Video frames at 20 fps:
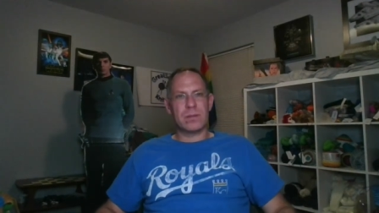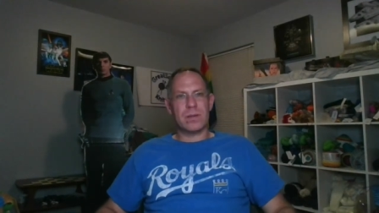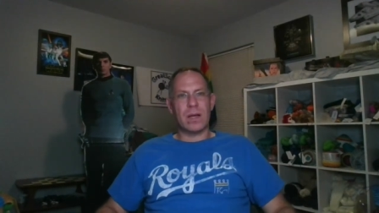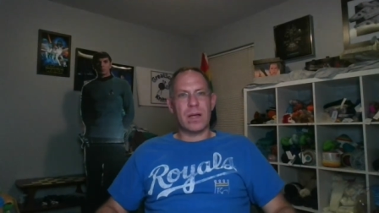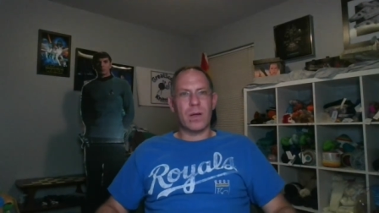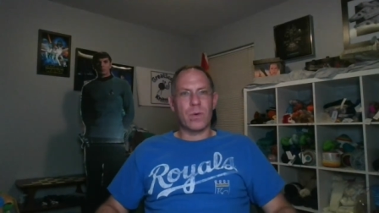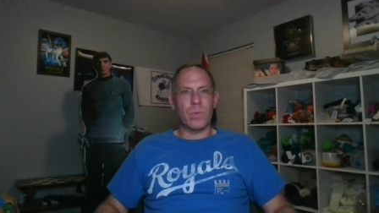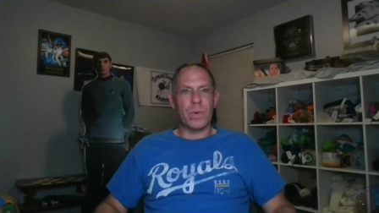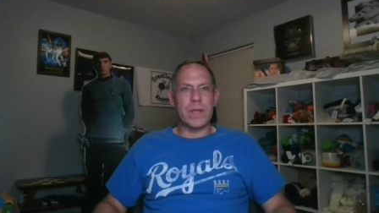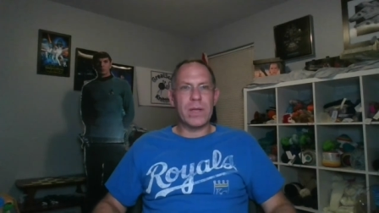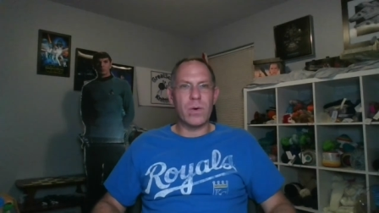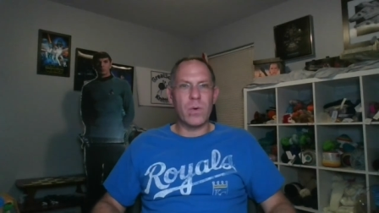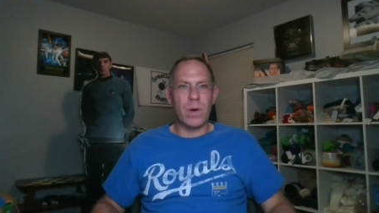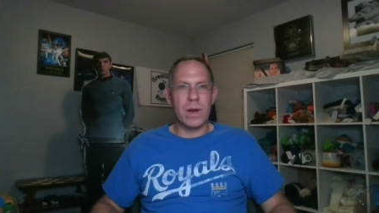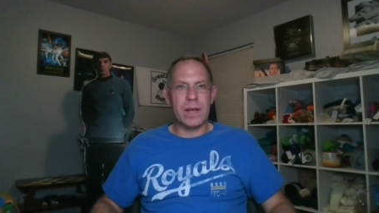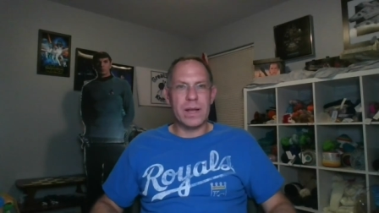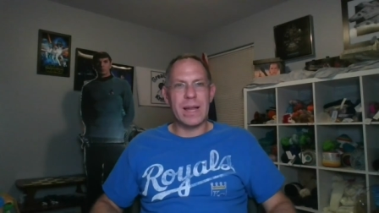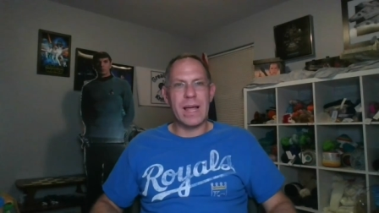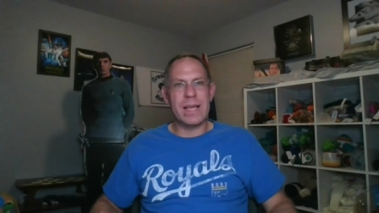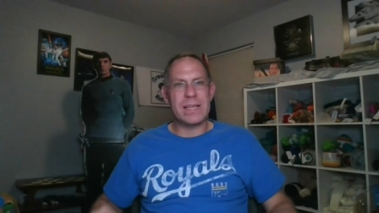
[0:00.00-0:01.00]

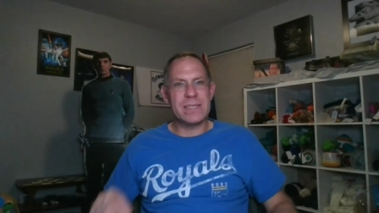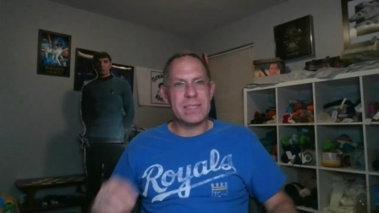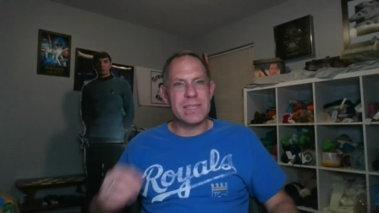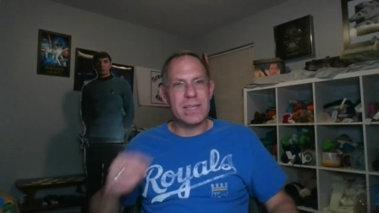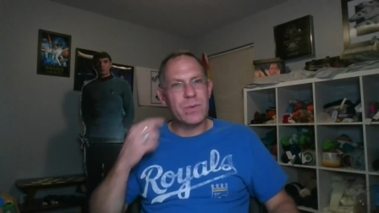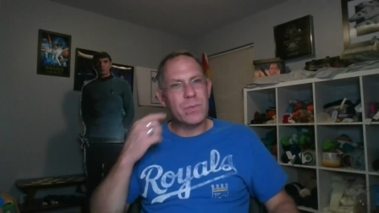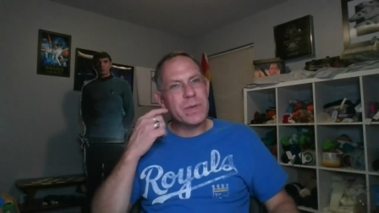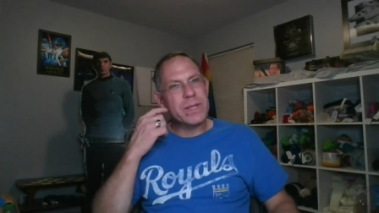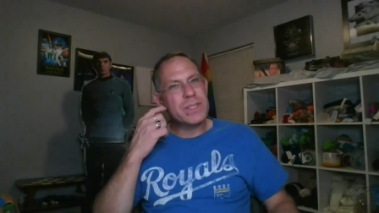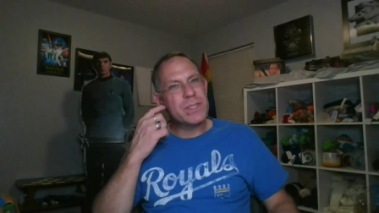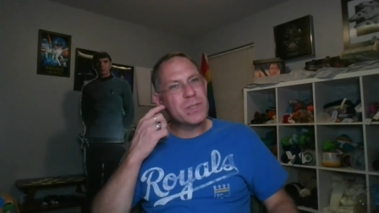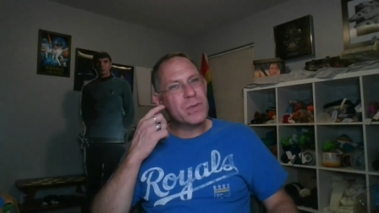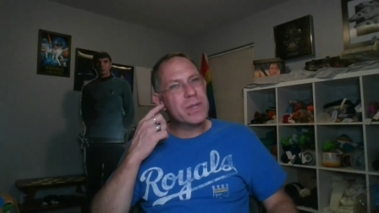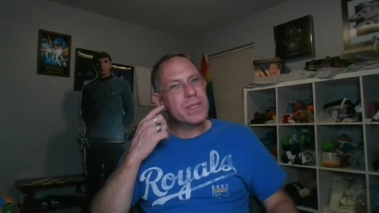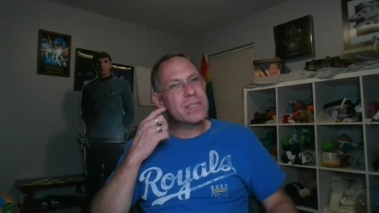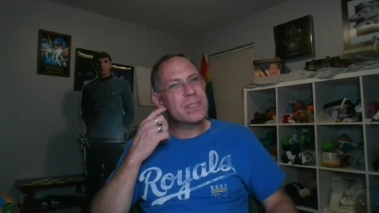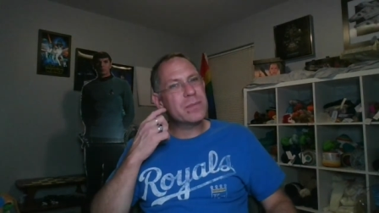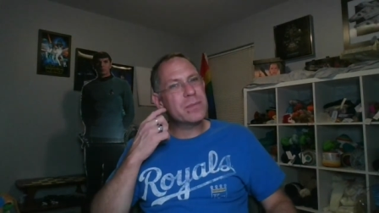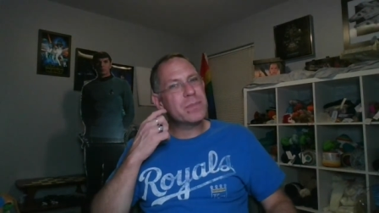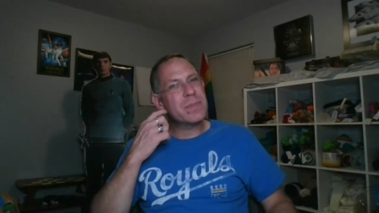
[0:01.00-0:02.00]
reorganizing,
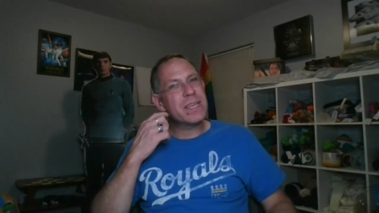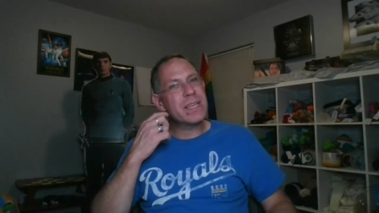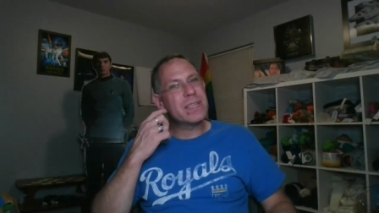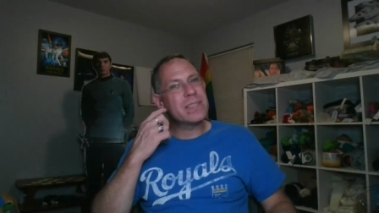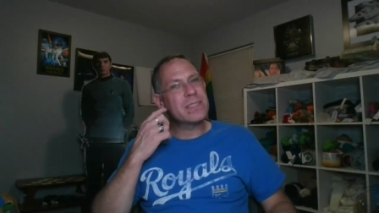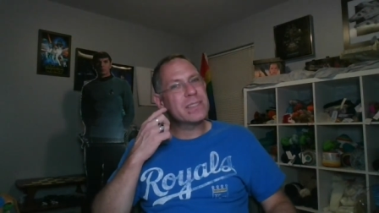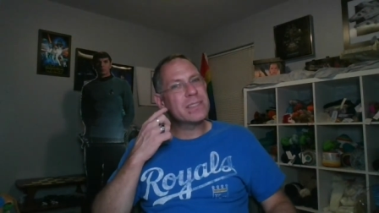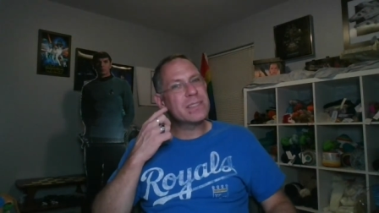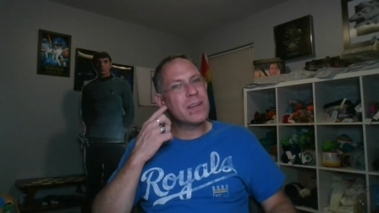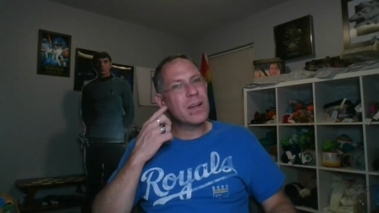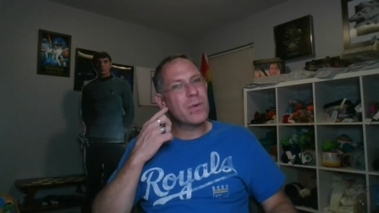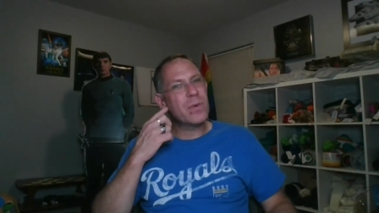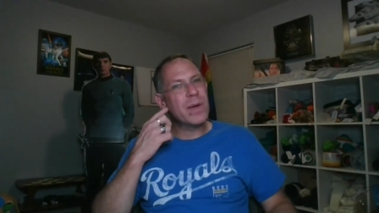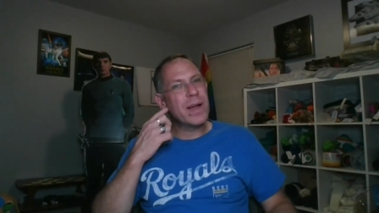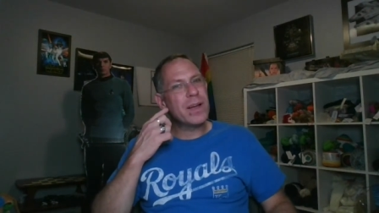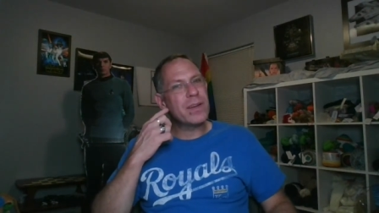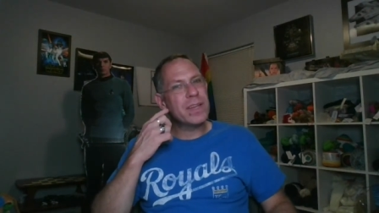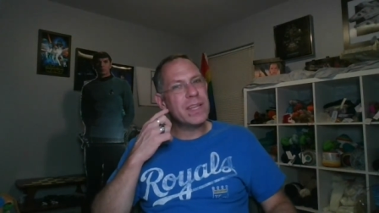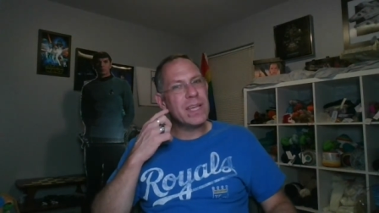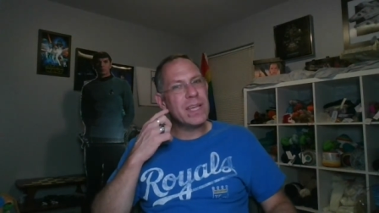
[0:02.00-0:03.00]
redoing some things
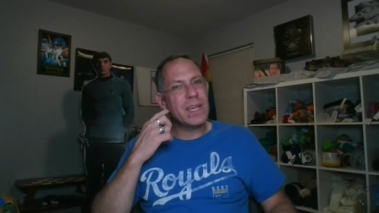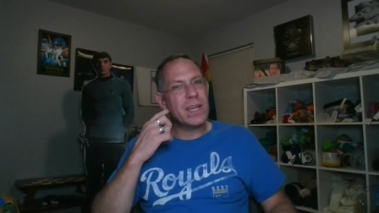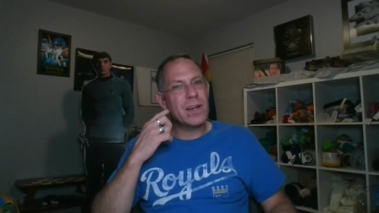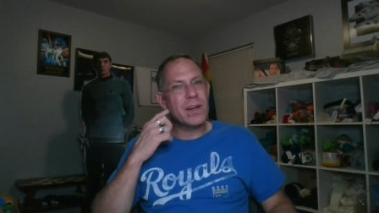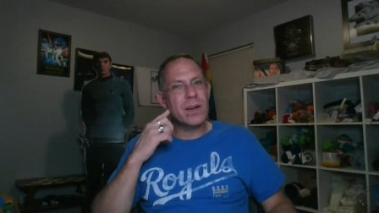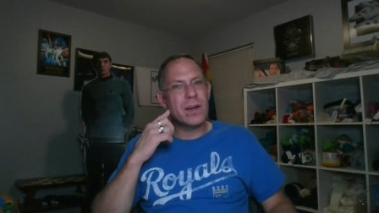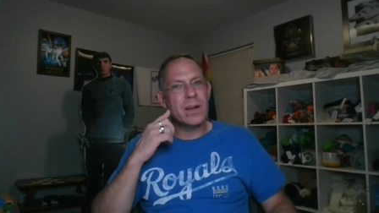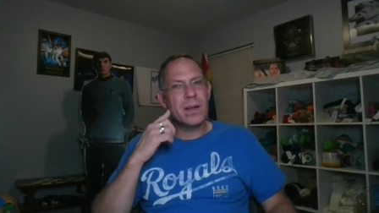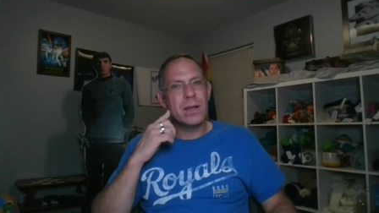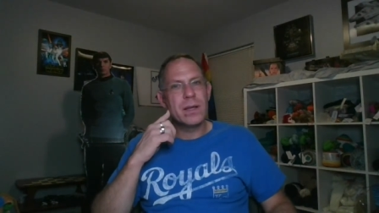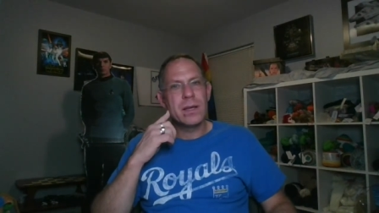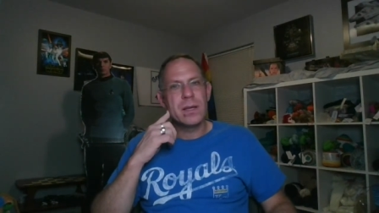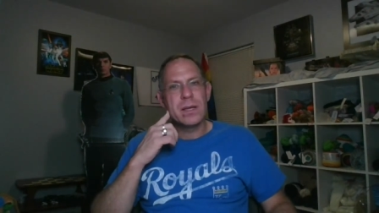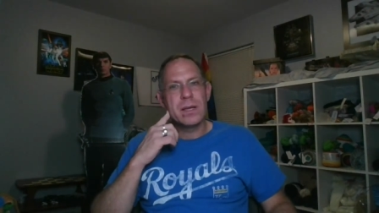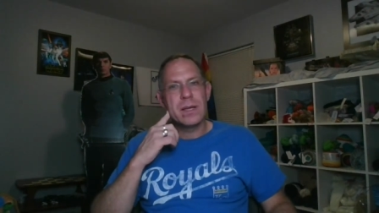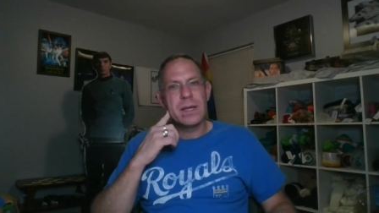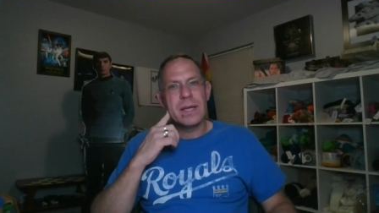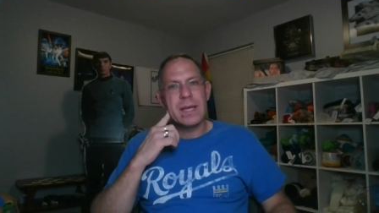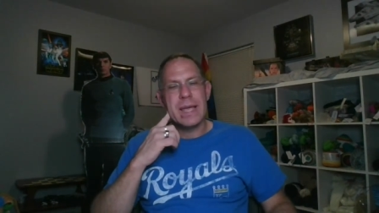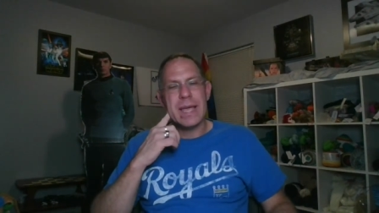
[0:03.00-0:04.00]
around here,
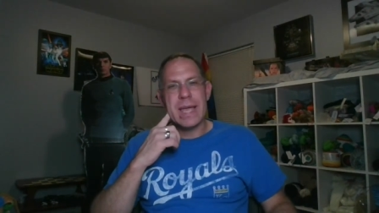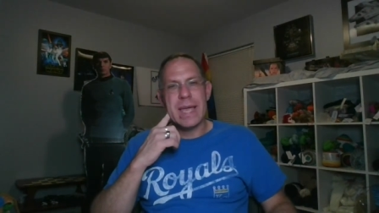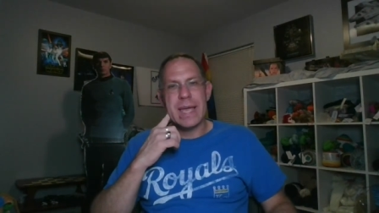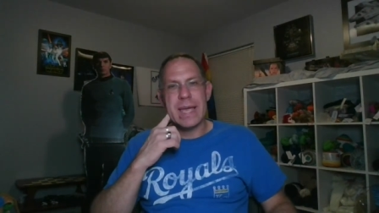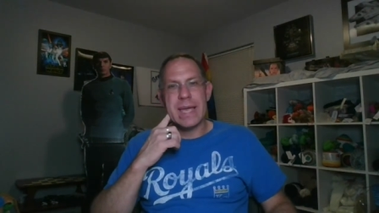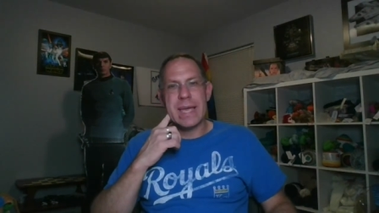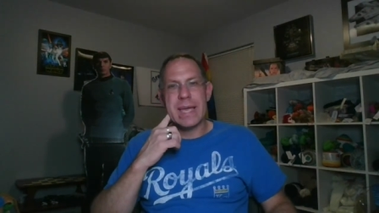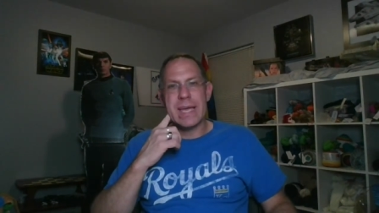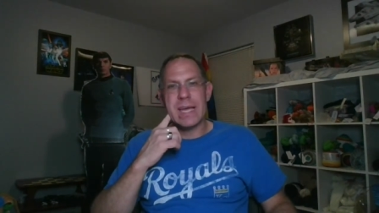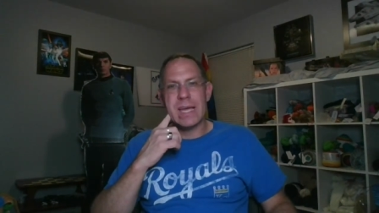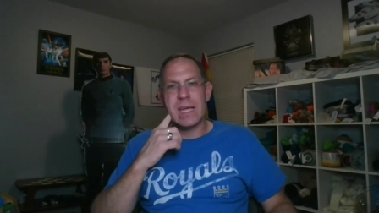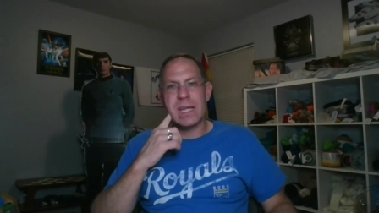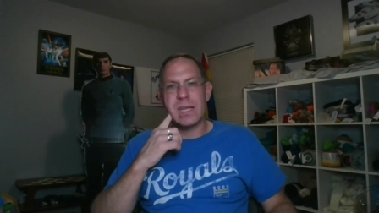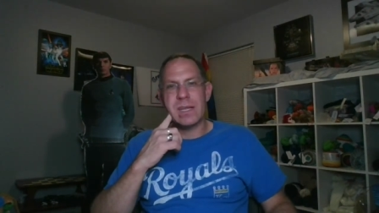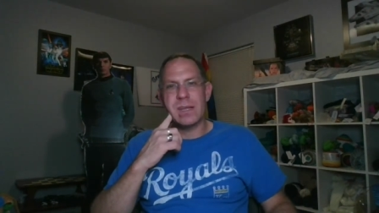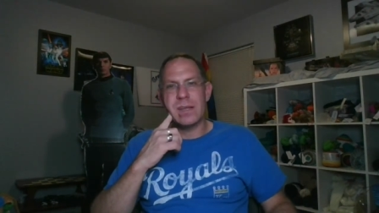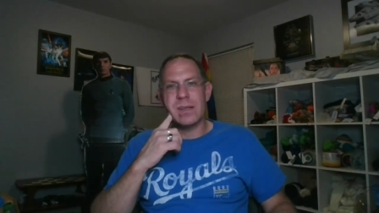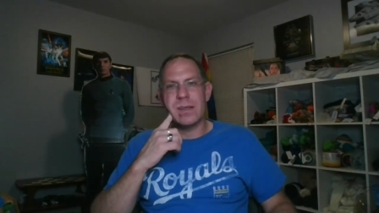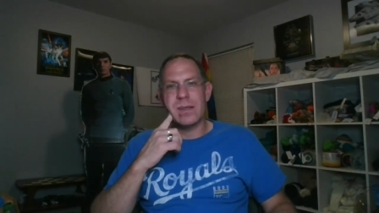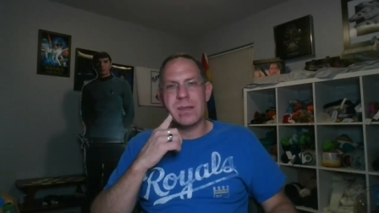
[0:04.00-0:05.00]
and